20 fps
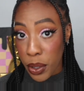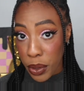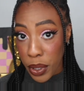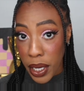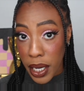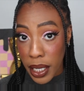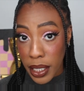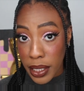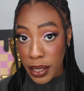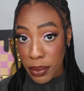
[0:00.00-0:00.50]

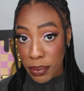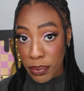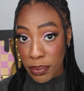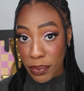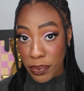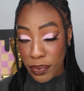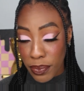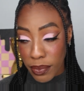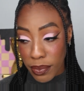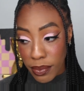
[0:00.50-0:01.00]
grade.
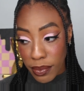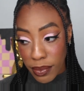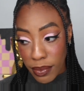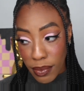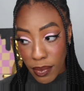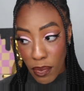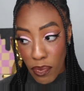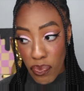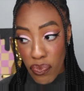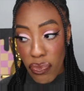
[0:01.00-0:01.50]

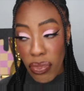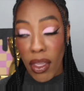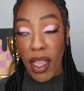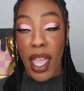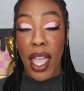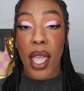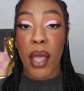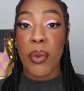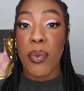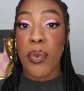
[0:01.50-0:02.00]

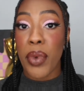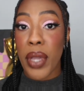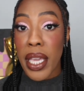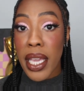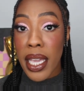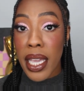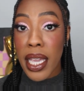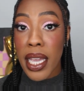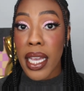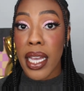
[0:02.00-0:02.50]
And
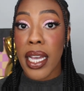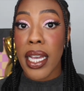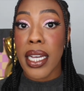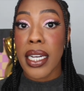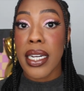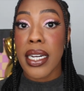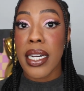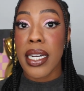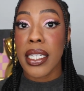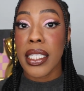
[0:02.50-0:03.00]
we
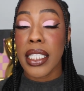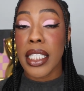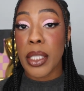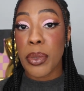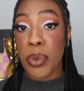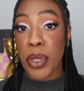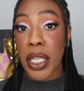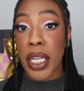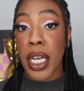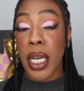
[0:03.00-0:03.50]

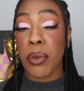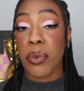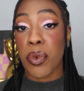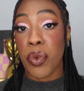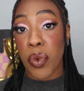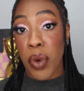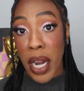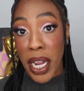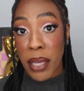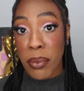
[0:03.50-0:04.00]
split up
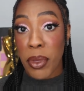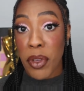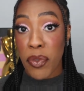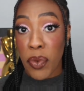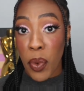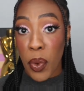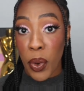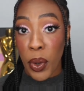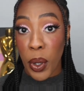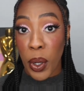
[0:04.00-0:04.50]
right
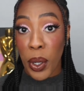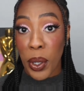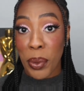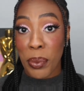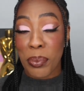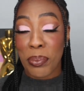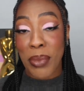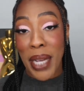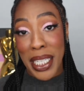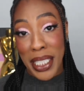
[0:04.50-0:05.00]
before
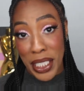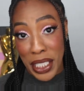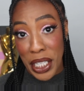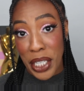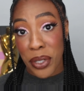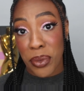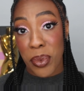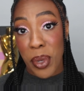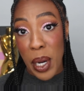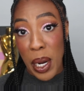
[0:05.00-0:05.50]
my
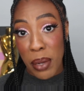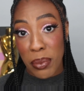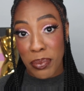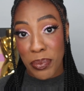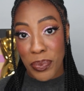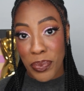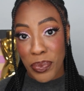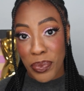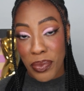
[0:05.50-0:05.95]
senior prom.